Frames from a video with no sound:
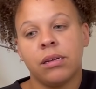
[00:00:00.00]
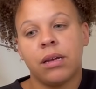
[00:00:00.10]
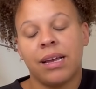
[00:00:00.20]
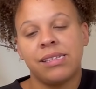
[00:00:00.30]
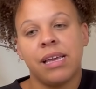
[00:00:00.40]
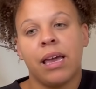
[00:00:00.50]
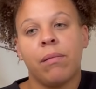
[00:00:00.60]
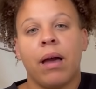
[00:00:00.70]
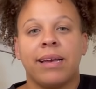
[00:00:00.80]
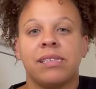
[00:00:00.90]
I
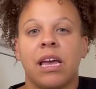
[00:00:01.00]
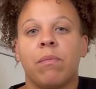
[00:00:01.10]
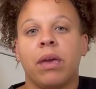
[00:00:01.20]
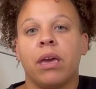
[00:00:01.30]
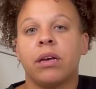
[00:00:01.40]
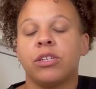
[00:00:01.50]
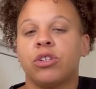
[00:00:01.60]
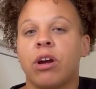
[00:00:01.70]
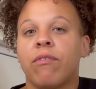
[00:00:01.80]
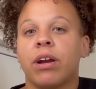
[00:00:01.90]
say I say me because
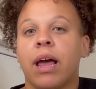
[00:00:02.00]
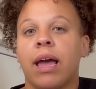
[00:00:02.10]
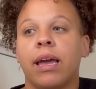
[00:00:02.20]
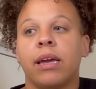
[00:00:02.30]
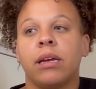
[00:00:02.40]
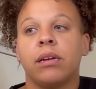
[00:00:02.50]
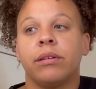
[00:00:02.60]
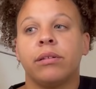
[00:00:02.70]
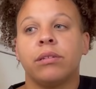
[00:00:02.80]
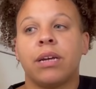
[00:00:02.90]
Trevor and I
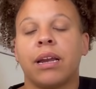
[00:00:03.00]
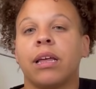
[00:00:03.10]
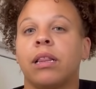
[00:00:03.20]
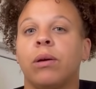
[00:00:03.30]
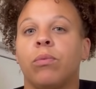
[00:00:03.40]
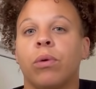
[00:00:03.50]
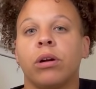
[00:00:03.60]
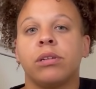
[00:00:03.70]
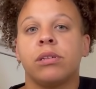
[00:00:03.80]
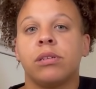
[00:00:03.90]
technically
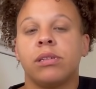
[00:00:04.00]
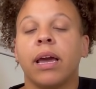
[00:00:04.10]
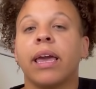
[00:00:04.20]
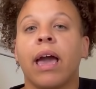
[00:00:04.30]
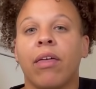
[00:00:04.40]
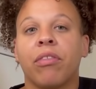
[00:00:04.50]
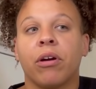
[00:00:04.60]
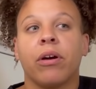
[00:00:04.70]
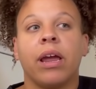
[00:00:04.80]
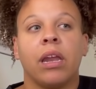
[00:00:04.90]
weren't
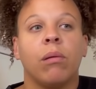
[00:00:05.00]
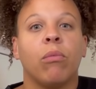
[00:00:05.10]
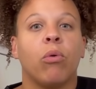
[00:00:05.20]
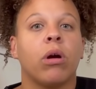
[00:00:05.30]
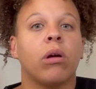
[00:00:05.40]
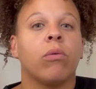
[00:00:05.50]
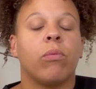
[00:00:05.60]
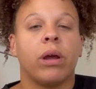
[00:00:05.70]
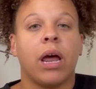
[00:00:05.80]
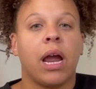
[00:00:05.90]
together anymore
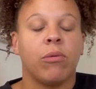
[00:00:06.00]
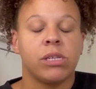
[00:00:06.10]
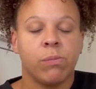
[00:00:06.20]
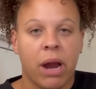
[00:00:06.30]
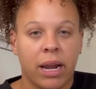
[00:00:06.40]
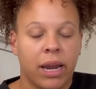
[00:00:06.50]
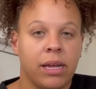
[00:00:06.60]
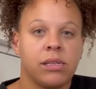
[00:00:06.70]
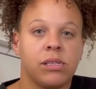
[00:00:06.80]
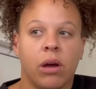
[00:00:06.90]
when I was pregnant.
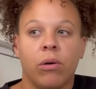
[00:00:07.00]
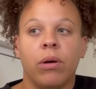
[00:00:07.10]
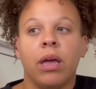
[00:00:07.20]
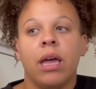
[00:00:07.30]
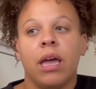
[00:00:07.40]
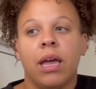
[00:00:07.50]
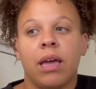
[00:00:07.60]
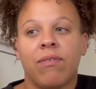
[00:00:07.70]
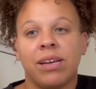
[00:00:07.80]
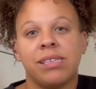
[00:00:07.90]
So
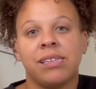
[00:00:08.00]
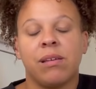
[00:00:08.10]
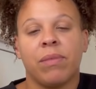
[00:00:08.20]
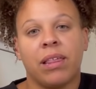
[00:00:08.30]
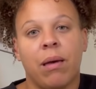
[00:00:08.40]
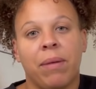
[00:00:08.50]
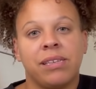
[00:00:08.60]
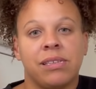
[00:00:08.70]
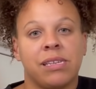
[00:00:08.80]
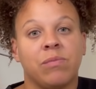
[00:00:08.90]
if I say something that makes
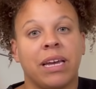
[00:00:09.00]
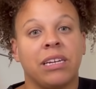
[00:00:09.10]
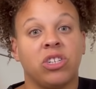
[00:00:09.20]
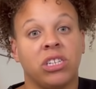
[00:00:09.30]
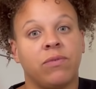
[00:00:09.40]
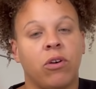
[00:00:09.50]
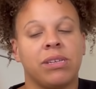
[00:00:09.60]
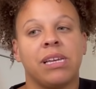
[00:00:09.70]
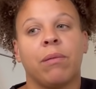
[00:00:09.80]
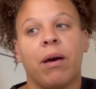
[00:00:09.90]
it seem like it's just
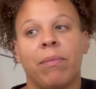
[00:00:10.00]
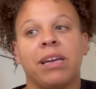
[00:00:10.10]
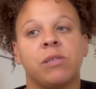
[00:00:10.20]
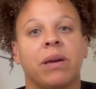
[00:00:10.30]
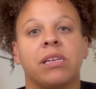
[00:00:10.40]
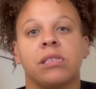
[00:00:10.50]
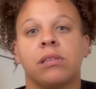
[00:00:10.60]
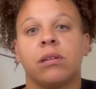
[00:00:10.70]
focusing about me, it's because